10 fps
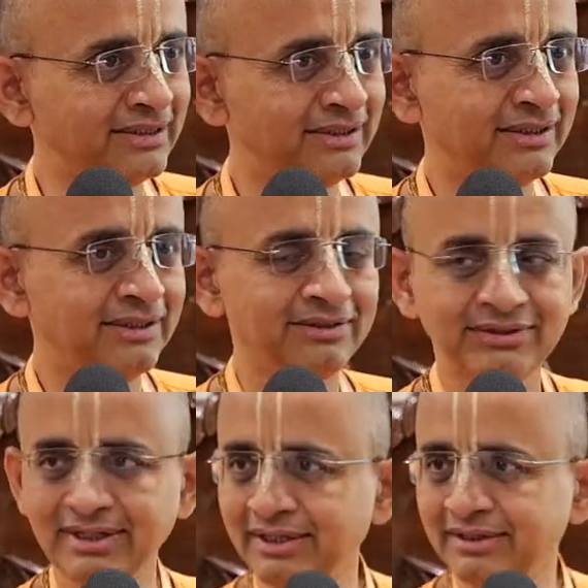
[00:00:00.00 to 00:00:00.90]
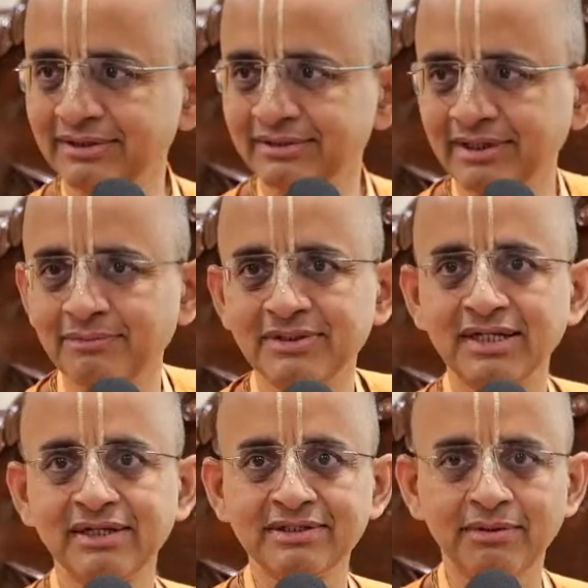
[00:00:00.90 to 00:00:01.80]
To hear this, that my
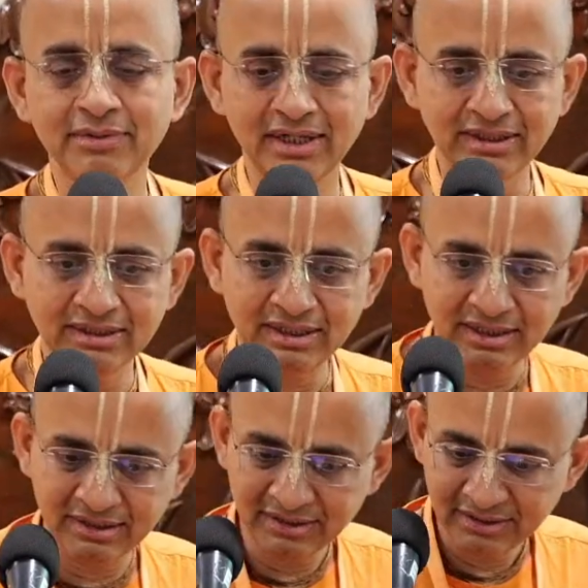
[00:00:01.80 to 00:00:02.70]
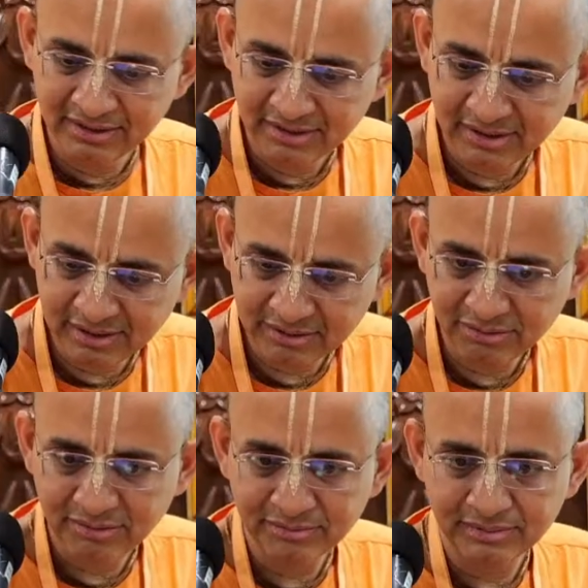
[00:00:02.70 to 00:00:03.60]
son is coming and eating at
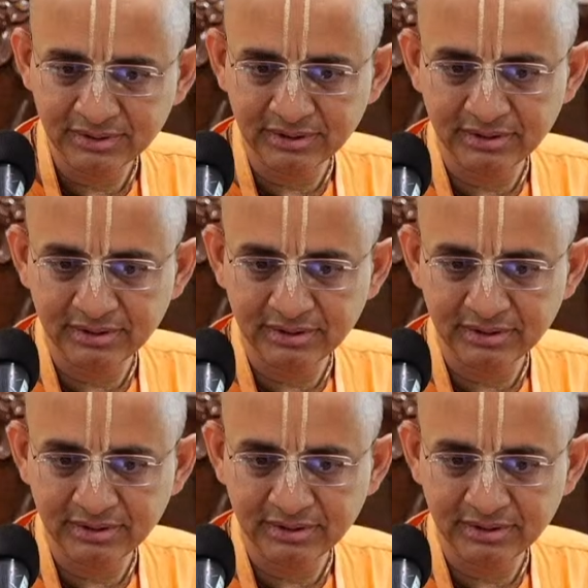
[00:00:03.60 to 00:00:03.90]
home.